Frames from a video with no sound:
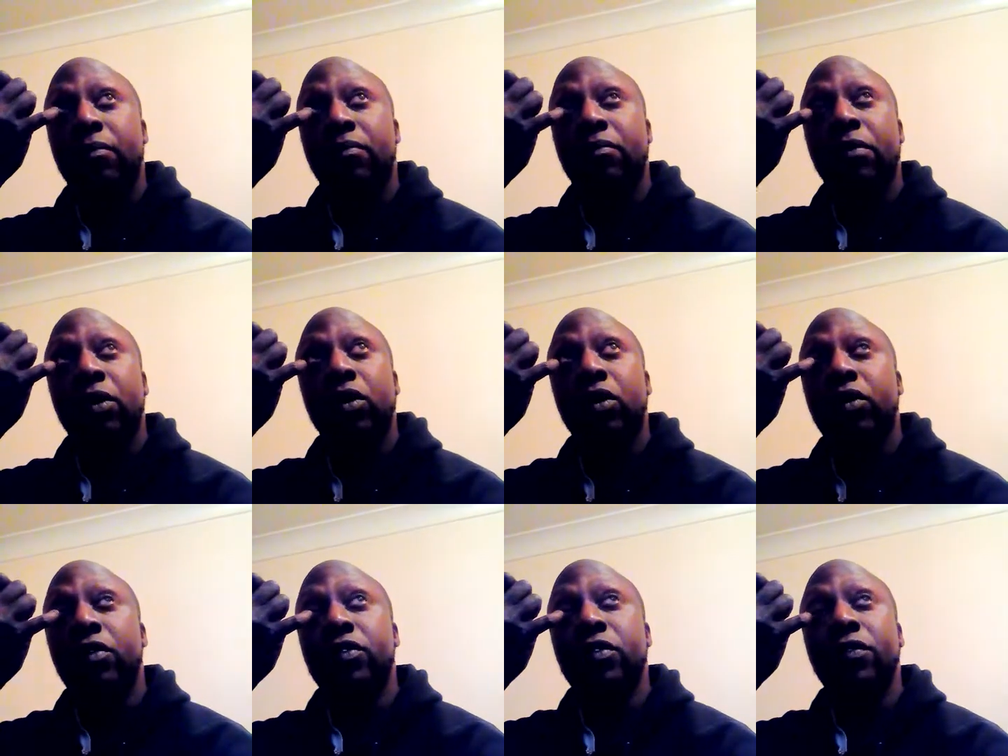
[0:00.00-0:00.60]

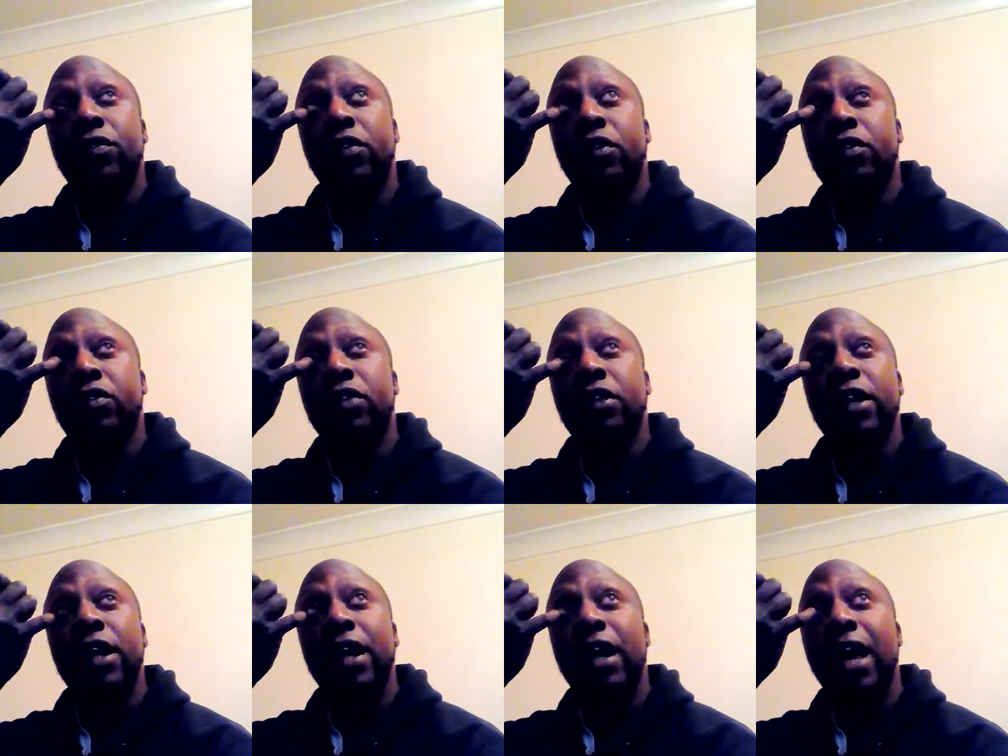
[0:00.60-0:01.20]
Because if you're
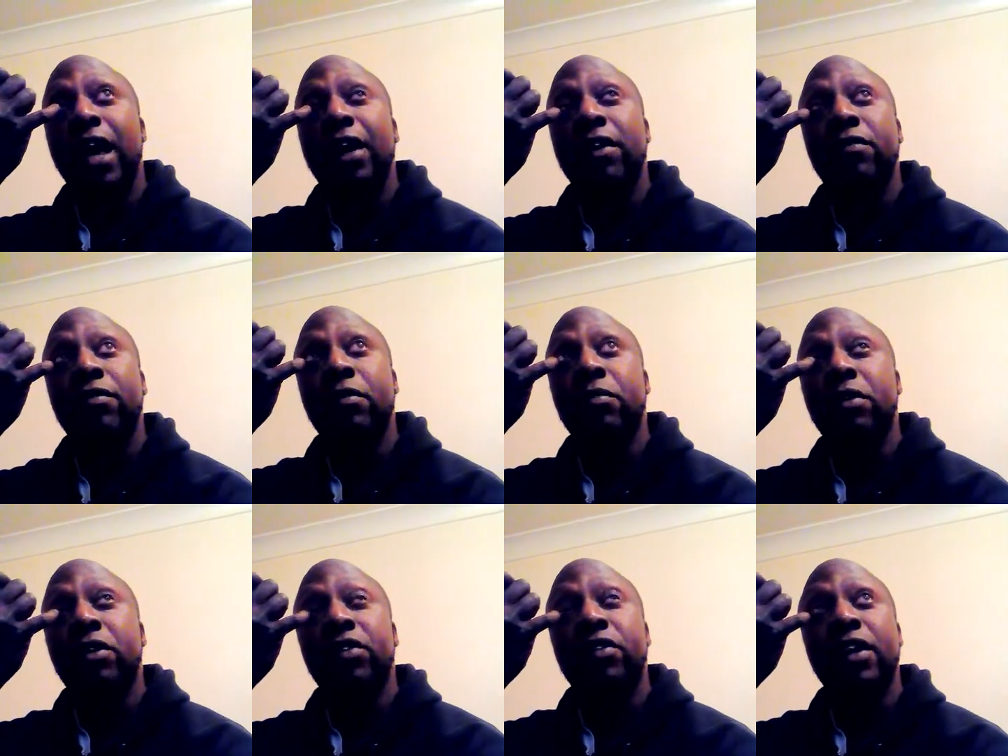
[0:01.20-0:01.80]
still alive,
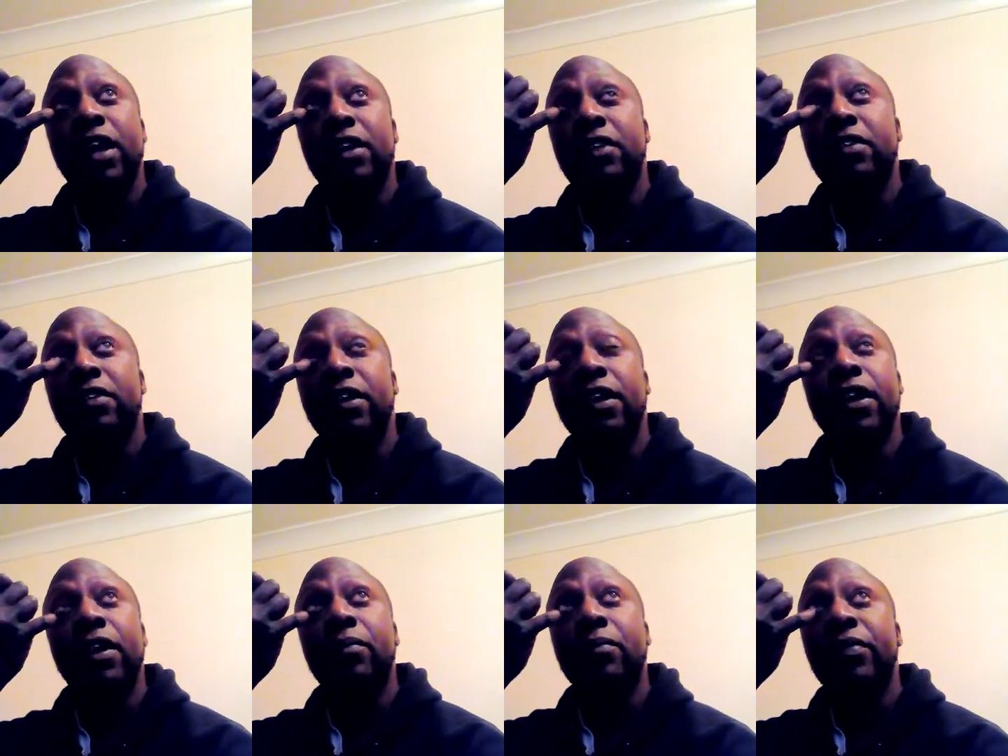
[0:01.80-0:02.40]
it means that
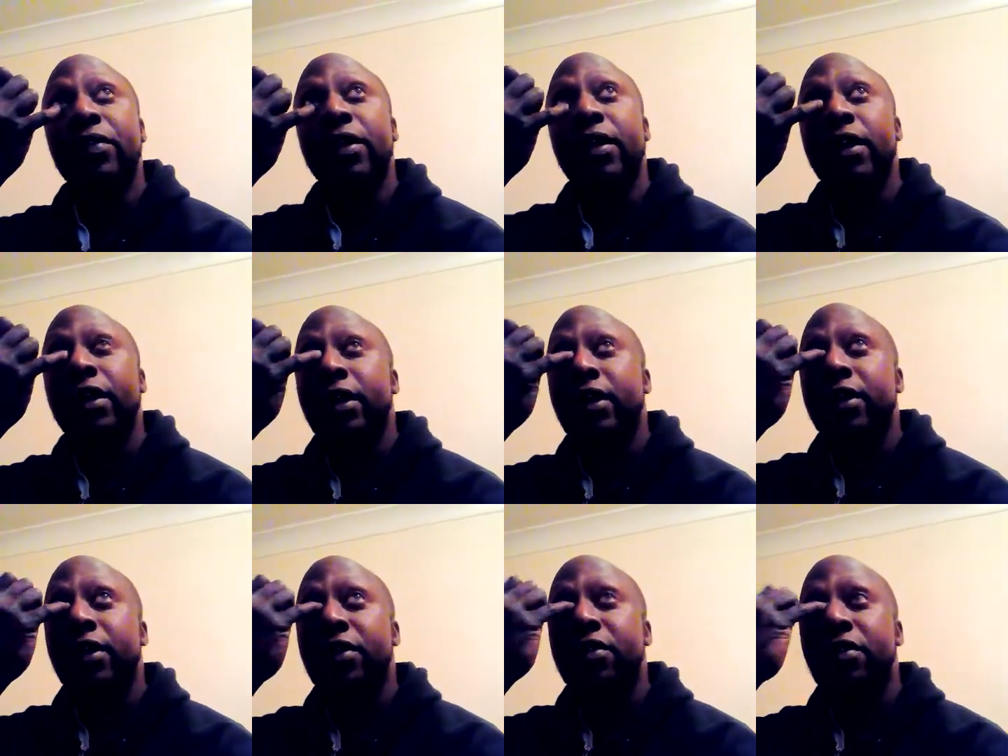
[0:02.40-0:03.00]

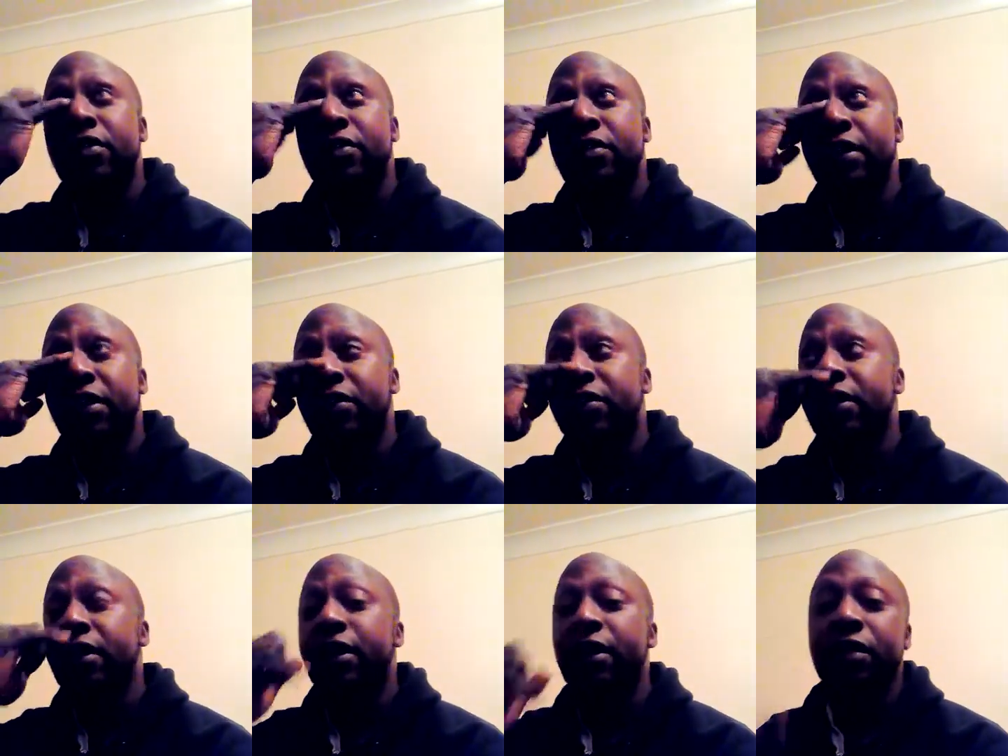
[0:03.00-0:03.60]
this is
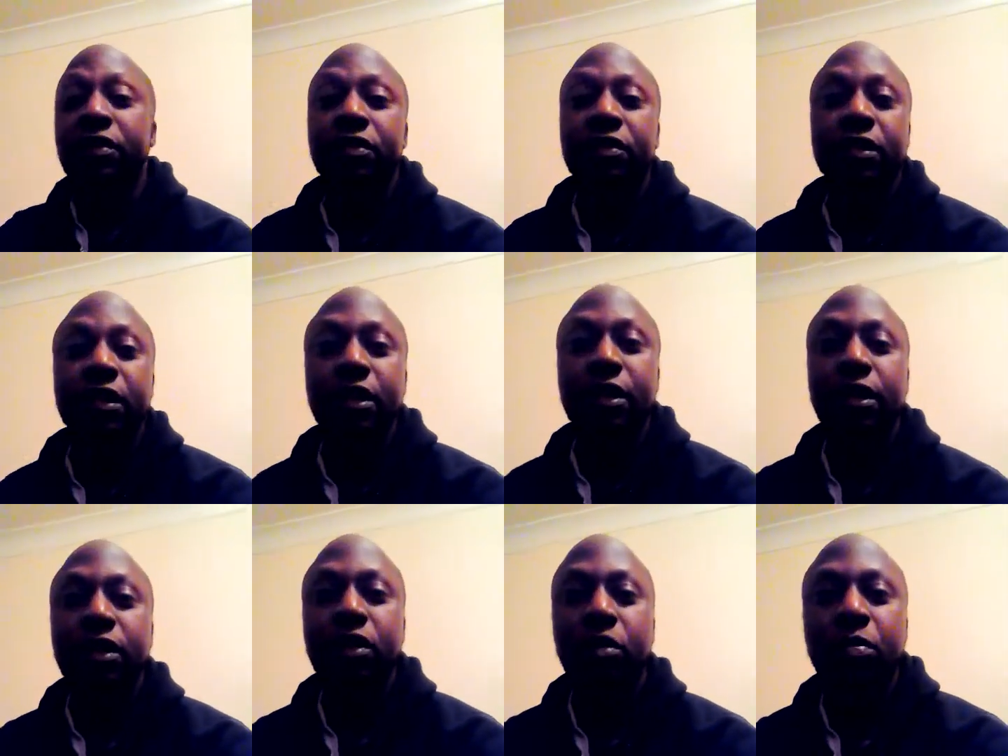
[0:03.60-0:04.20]
just a
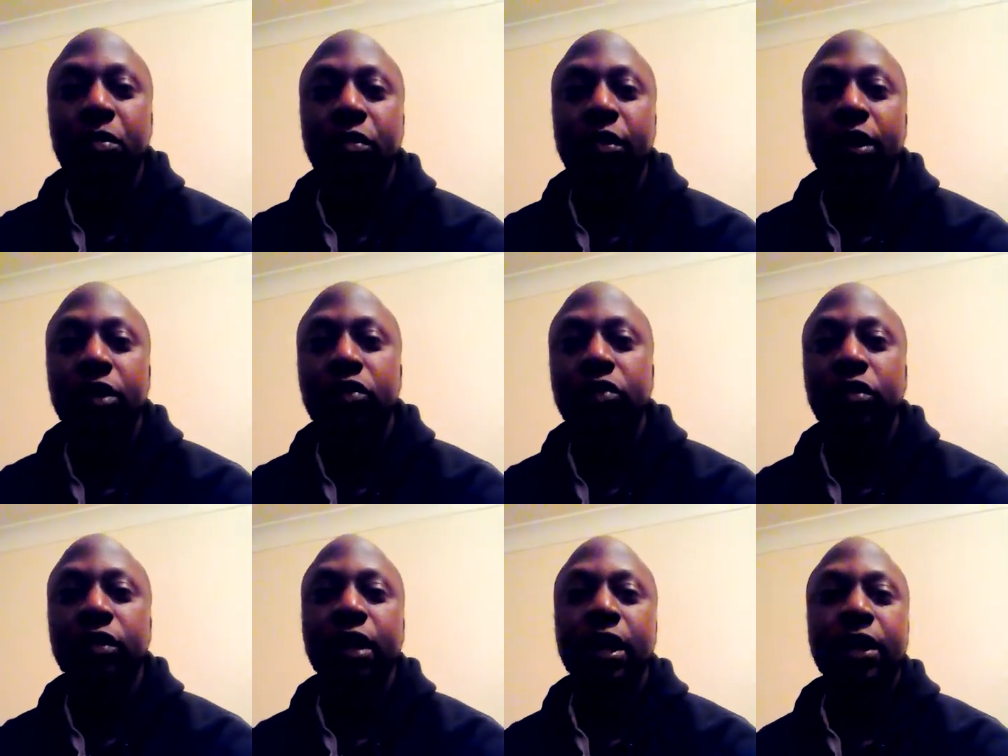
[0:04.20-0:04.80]
sneaky
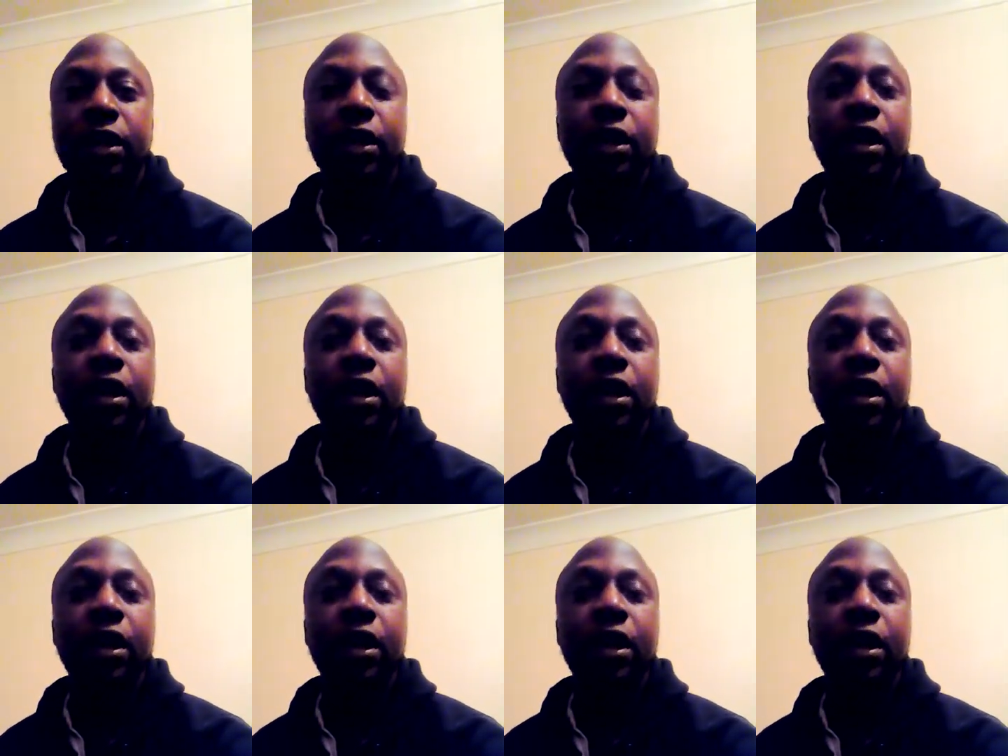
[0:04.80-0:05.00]
operation that they're